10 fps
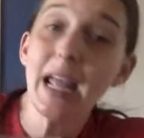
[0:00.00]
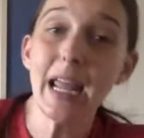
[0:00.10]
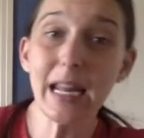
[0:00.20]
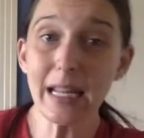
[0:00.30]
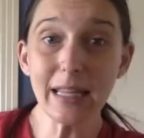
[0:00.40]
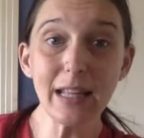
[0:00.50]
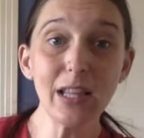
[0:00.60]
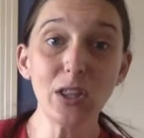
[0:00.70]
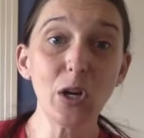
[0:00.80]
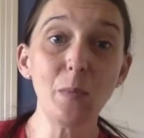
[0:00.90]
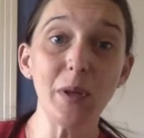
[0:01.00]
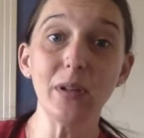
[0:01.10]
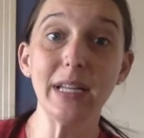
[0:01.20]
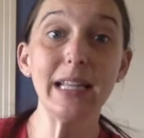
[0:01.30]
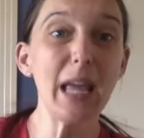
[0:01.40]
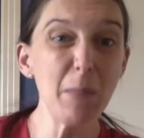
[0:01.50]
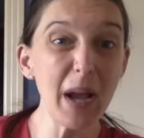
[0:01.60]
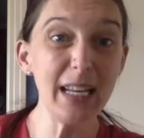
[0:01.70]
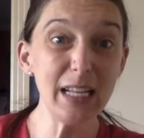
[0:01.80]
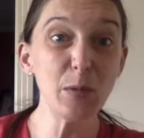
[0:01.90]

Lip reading: Anything that they're building, they might need